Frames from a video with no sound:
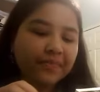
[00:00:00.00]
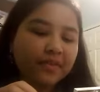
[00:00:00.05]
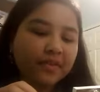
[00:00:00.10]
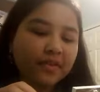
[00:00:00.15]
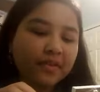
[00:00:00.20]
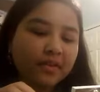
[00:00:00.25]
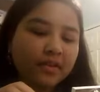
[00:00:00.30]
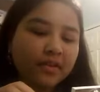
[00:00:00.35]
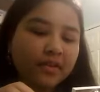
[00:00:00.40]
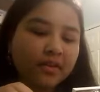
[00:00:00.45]

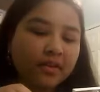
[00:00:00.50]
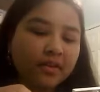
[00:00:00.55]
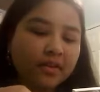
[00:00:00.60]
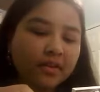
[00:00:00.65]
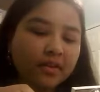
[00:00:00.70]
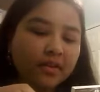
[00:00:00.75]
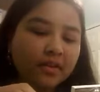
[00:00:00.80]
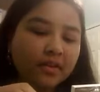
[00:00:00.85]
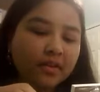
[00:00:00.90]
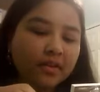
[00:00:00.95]

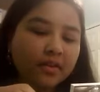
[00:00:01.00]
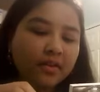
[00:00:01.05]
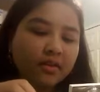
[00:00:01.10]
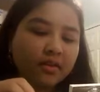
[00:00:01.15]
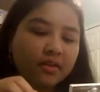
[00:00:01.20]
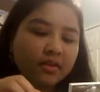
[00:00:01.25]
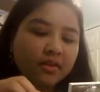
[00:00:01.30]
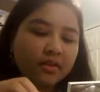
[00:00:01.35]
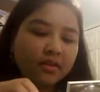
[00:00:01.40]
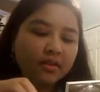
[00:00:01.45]

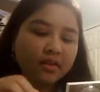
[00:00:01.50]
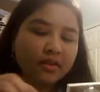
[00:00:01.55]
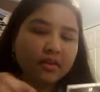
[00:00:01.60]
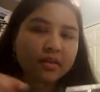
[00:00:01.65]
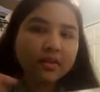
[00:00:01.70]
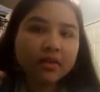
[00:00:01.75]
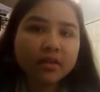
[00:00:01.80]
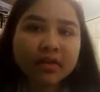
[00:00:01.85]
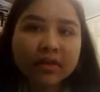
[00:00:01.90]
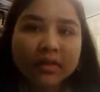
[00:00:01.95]

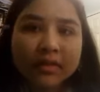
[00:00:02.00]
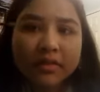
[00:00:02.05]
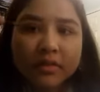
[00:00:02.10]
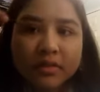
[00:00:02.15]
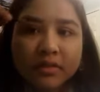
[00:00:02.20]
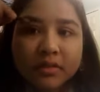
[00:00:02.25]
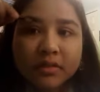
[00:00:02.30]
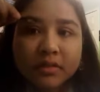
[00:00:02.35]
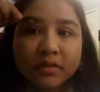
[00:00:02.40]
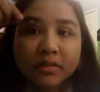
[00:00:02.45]

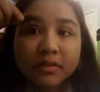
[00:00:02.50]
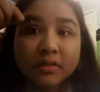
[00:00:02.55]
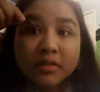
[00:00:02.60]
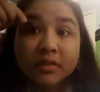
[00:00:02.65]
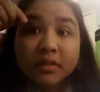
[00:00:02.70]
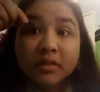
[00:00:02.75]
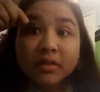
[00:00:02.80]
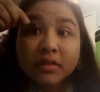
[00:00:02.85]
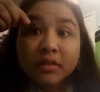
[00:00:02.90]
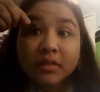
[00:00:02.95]

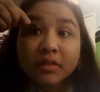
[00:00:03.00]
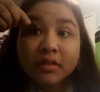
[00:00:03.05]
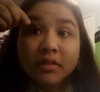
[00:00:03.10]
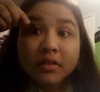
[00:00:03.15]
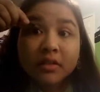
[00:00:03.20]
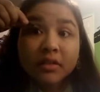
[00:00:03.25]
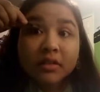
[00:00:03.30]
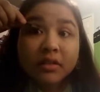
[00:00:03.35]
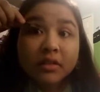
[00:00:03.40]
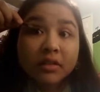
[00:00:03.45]

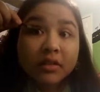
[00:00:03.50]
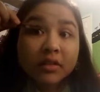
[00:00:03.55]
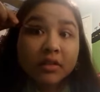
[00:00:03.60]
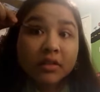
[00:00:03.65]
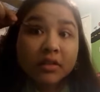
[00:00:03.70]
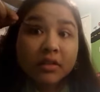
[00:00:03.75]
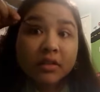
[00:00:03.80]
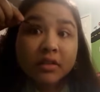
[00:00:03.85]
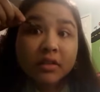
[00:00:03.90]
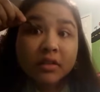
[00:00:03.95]

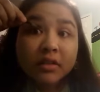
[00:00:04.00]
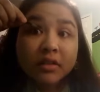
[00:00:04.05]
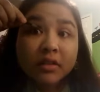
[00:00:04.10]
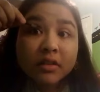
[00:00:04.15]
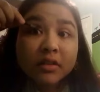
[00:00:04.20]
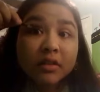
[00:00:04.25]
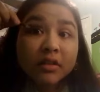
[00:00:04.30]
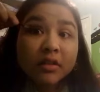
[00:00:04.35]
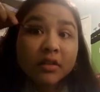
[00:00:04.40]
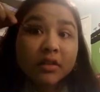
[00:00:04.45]

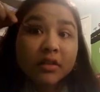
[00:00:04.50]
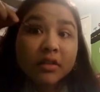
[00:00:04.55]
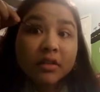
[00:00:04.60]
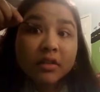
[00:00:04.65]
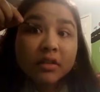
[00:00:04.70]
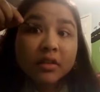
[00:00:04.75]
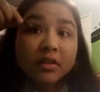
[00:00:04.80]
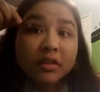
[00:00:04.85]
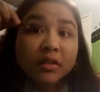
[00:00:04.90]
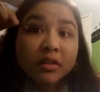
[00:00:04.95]

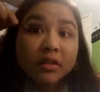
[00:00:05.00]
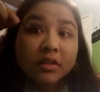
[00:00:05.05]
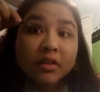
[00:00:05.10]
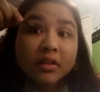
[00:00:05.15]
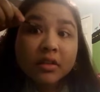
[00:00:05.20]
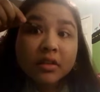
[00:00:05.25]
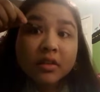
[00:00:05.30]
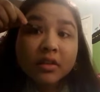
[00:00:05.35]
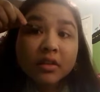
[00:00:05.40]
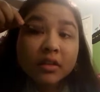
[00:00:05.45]

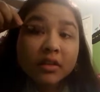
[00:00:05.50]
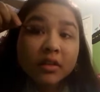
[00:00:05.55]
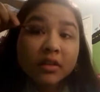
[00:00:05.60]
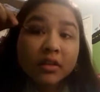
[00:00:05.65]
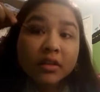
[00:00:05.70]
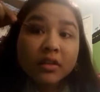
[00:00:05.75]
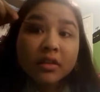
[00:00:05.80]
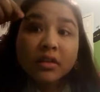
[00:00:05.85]
Nothing is said.